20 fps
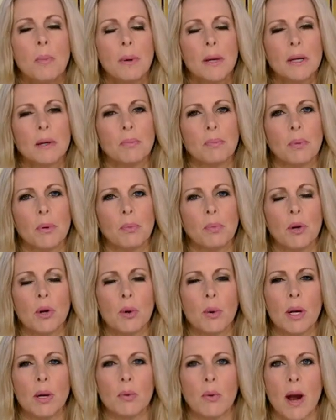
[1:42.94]
But but real
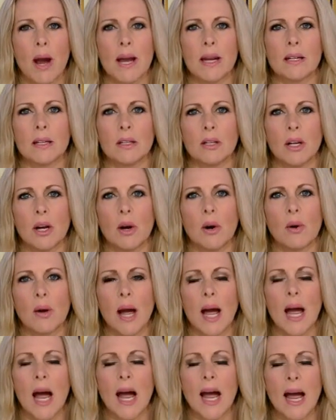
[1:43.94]
quick, Ryan, you know,
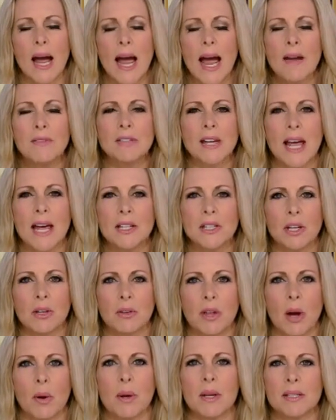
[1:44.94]
I have to ask
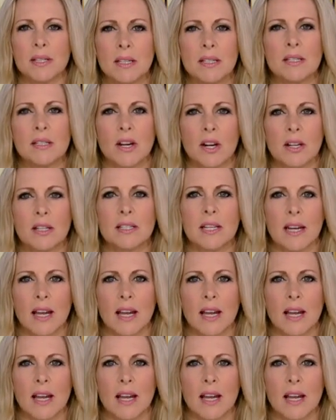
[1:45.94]
you though, is this as good as it